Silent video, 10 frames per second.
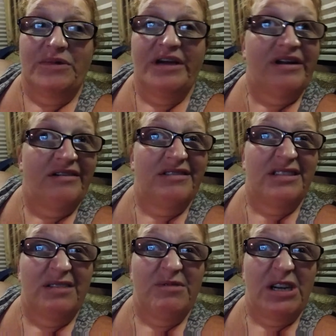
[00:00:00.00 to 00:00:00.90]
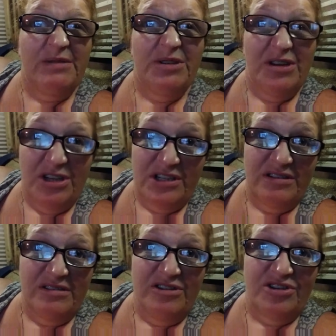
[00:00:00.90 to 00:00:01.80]
know that sometimes
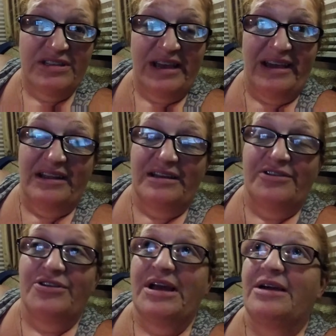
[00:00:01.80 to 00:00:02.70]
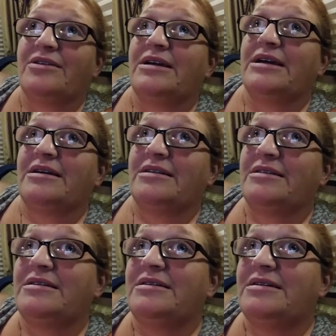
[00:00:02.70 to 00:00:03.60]
you're sad and you're down, and
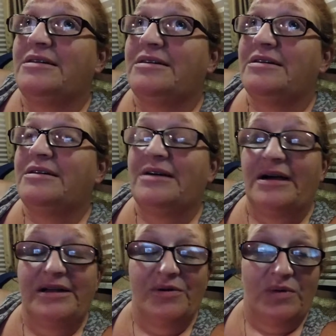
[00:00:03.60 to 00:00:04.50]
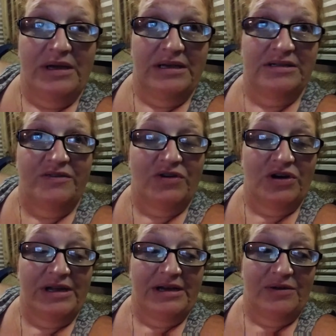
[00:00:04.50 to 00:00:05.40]
I don't want to get so far
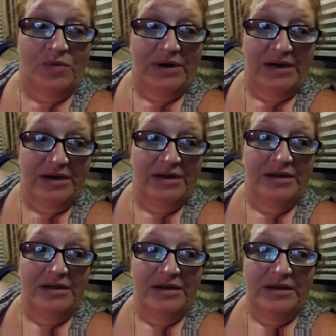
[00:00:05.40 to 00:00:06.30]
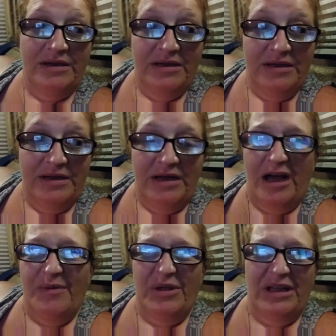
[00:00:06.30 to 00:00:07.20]
down where
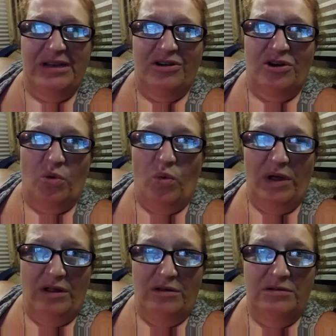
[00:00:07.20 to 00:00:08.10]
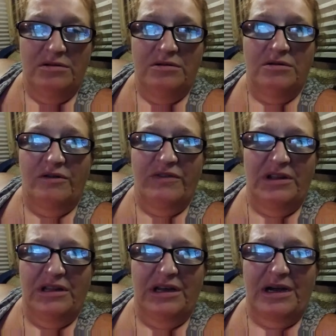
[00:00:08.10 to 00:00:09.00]
I'm in that dark well or
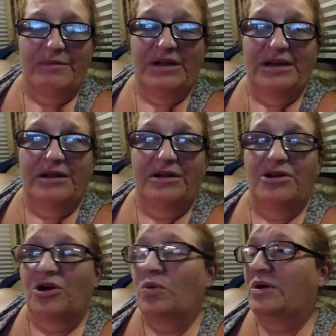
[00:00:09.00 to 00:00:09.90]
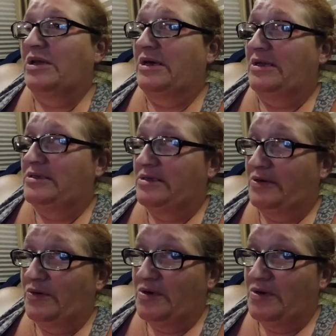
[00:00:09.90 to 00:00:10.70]
feeling like I'm down in a dark well again. So